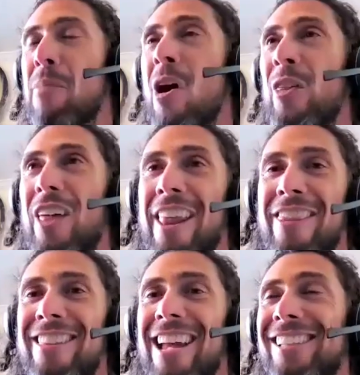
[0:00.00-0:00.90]
a part that I
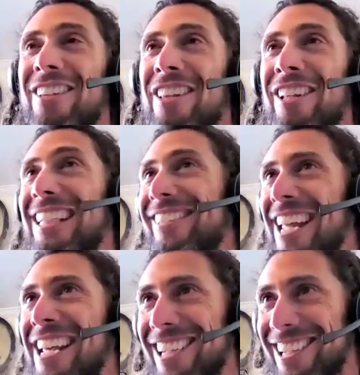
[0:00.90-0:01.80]
think gets the least
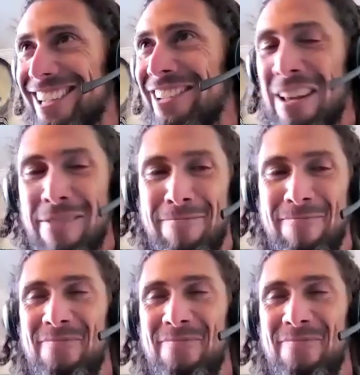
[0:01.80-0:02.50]
ink. You know what I mean?